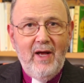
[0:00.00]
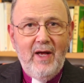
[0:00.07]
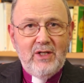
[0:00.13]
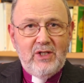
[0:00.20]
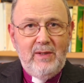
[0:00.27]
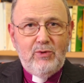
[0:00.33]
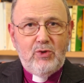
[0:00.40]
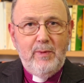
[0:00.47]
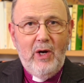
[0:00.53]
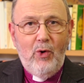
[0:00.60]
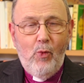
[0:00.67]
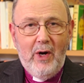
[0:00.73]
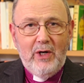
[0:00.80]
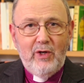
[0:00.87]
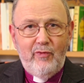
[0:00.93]
seems to me a
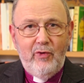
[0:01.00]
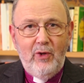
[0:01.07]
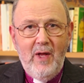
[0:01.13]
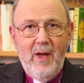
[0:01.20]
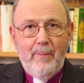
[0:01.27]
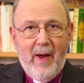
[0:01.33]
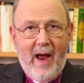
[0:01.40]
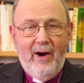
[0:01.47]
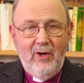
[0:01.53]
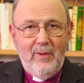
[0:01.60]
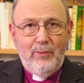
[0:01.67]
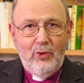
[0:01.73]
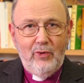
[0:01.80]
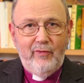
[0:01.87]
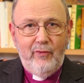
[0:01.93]
wonderful
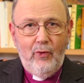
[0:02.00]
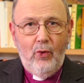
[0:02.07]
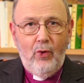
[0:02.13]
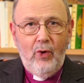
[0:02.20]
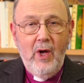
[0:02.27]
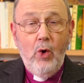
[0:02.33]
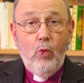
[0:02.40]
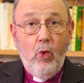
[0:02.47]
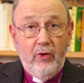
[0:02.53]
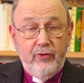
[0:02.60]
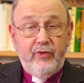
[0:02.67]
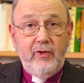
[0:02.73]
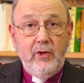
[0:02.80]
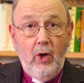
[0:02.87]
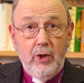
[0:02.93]
parable for what
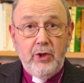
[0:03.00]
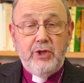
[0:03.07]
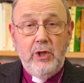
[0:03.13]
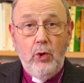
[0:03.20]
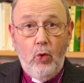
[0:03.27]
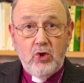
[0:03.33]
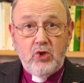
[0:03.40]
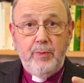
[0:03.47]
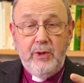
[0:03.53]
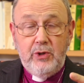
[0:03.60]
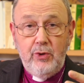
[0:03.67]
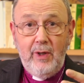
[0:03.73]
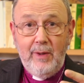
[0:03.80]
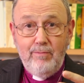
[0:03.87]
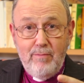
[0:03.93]
theology ought to be
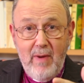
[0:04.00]
doing,